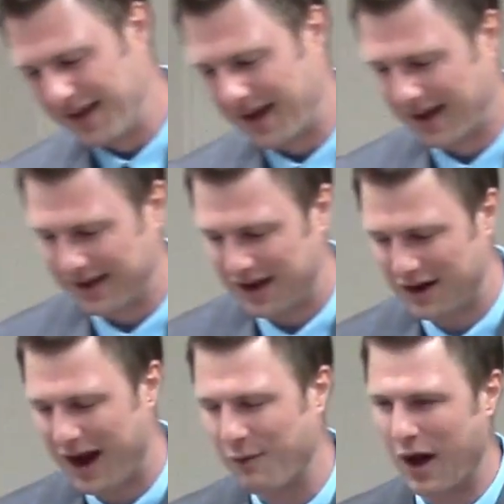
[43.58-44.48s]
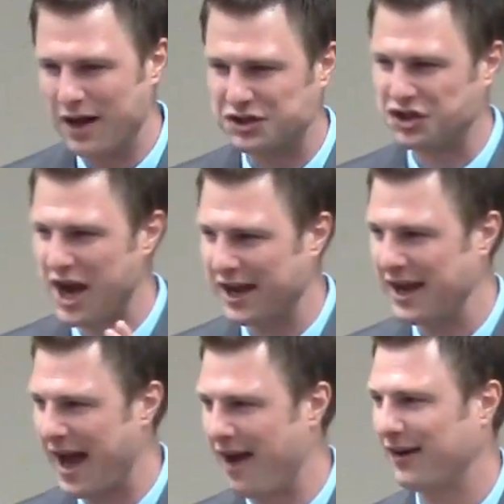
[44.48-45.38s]
uh, here I was
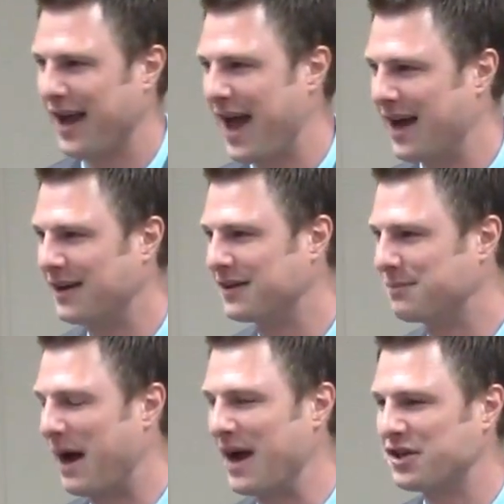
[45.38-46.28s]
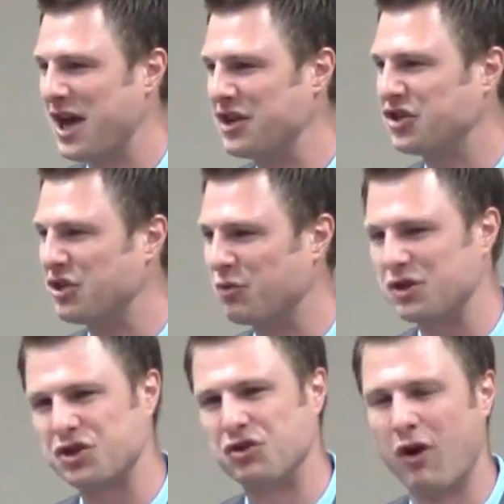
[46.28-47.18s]
checking out, and my attention
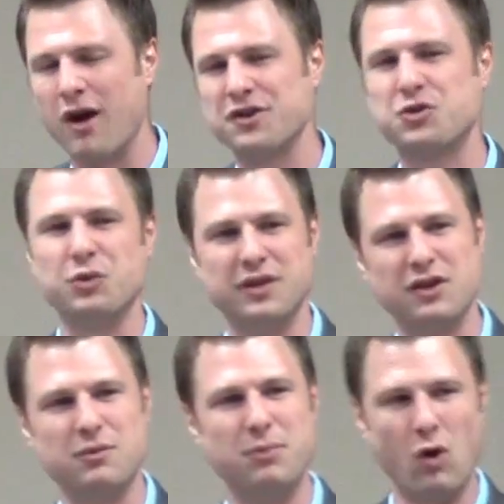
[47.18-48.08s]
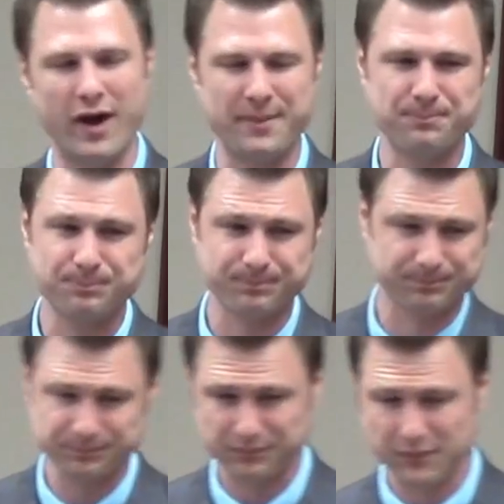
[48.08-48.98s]
was drawn to a little boy
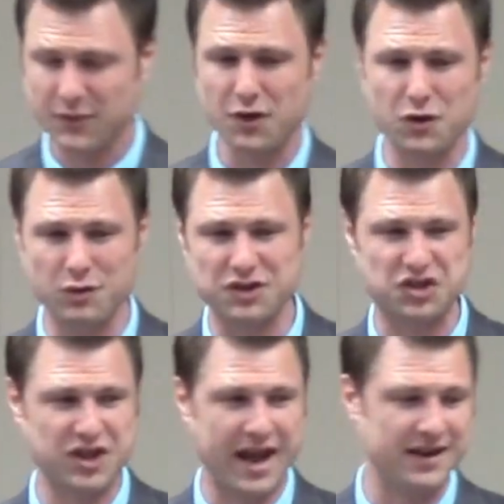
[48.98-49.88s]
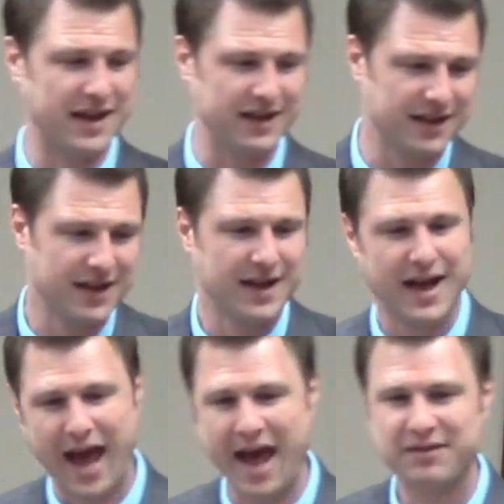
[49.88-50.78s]
who was standing
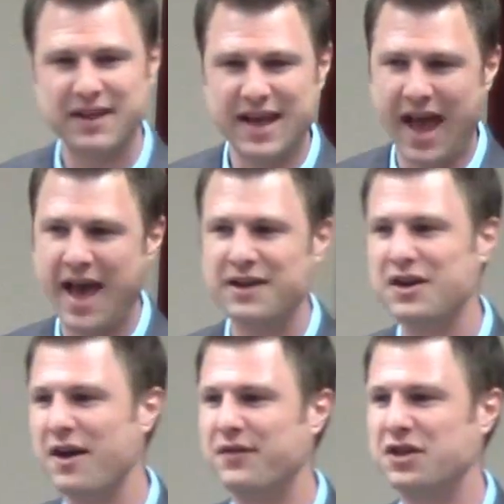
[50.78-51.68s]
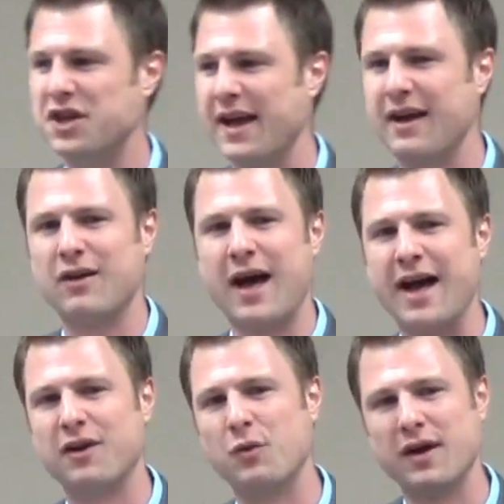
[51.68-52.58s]
at the end of the checkout
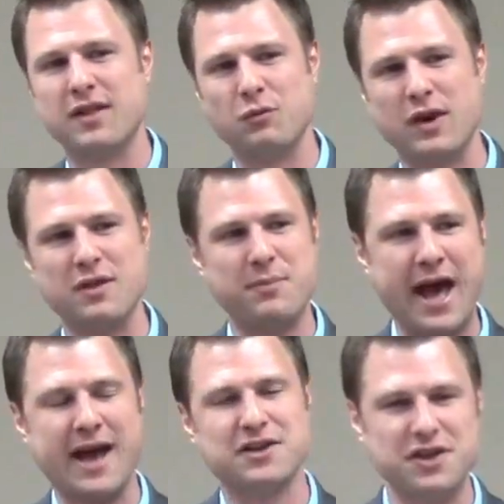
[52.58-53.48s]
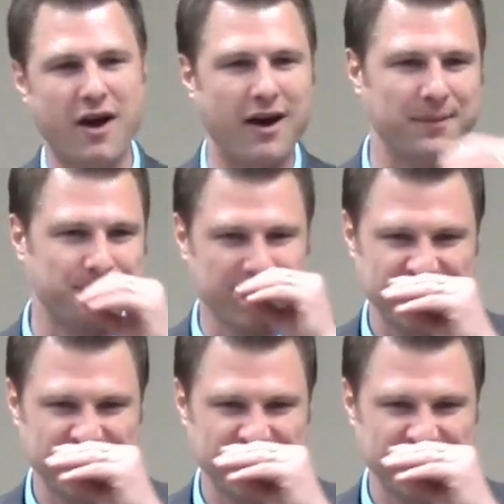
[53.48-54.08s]
aisle where the, where the bags are.